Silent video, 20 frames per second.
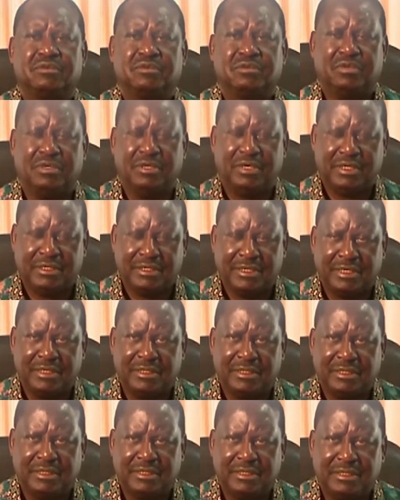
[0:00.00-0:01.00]
corrected
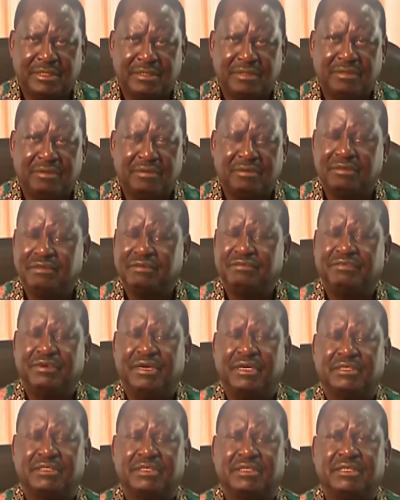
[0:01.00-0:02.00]
or
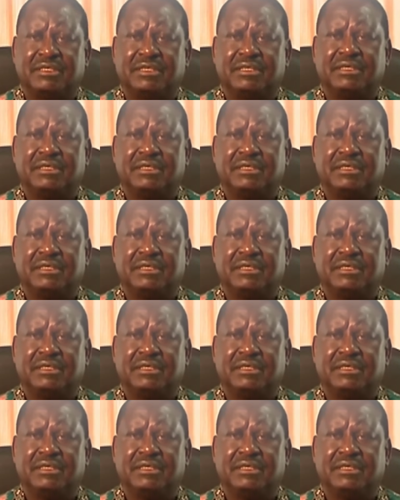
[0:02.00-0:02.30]
reversed.